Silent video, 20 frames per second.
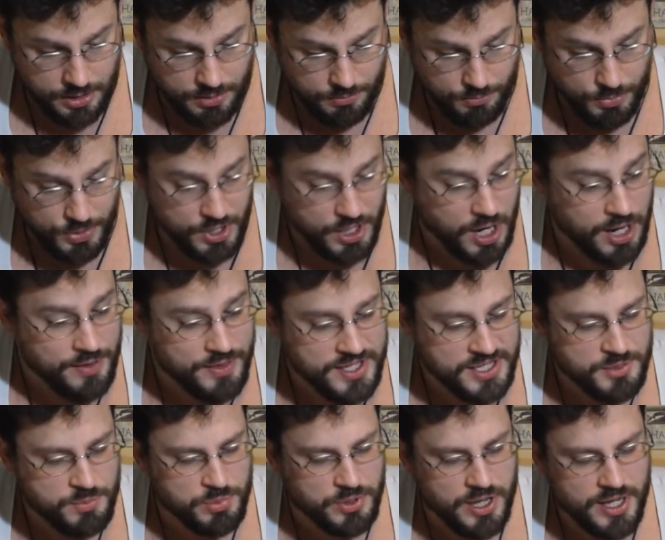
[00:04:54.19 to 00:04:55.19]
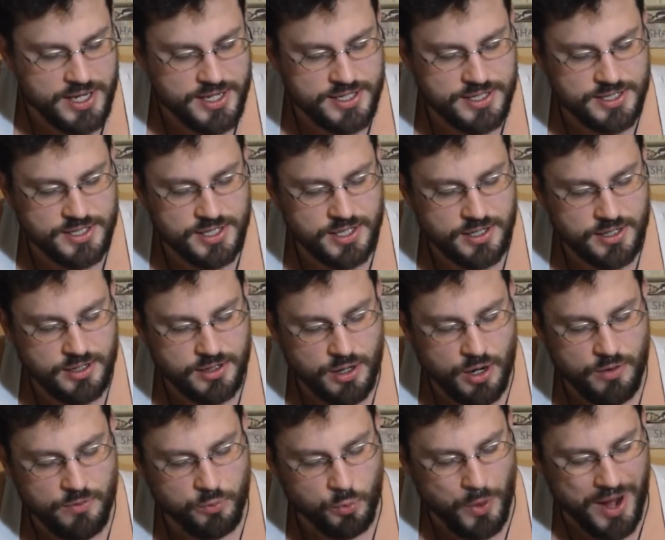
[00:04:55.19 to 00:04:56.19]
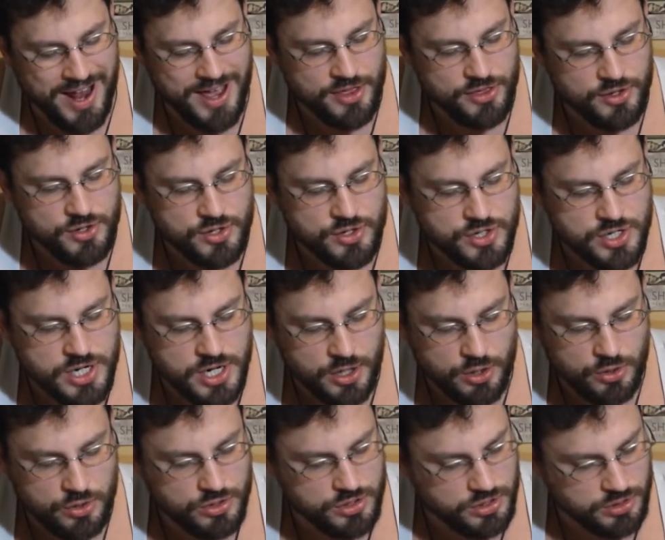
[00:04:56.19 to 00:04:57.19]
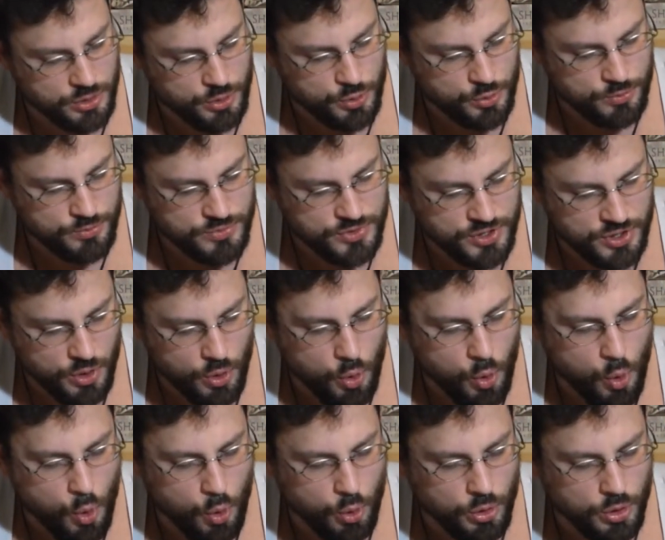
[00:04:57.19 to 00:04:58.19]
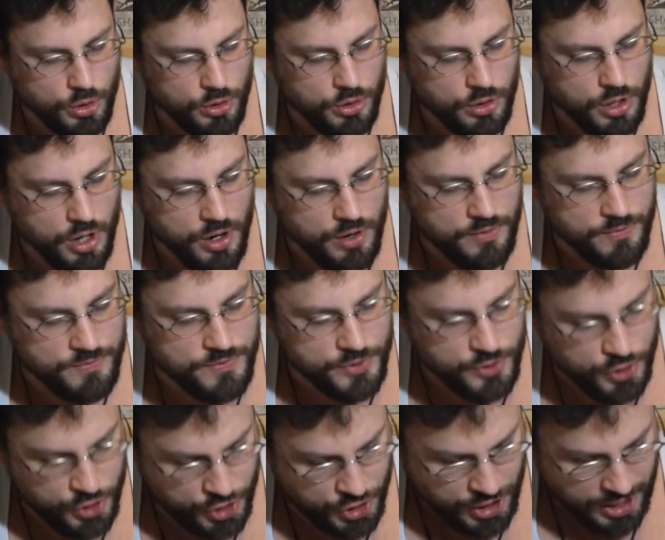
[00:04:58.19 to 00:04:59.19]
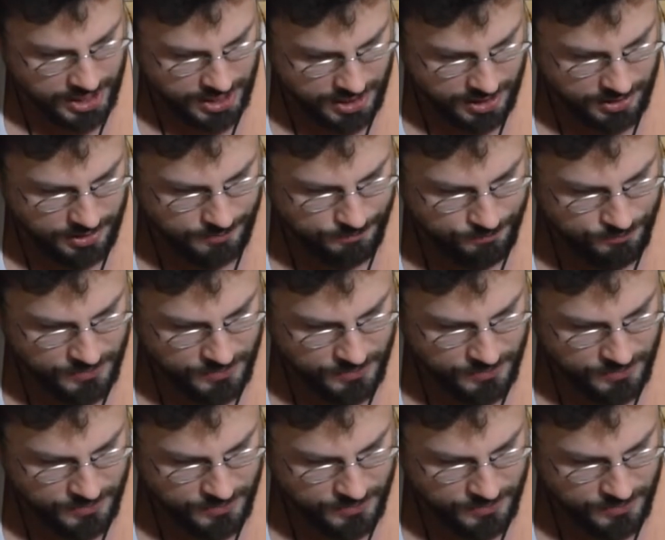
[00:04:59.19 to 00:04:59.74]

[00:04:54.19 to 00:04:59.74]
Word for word: Beyond this place of wrath and tears looms the horror of the shade.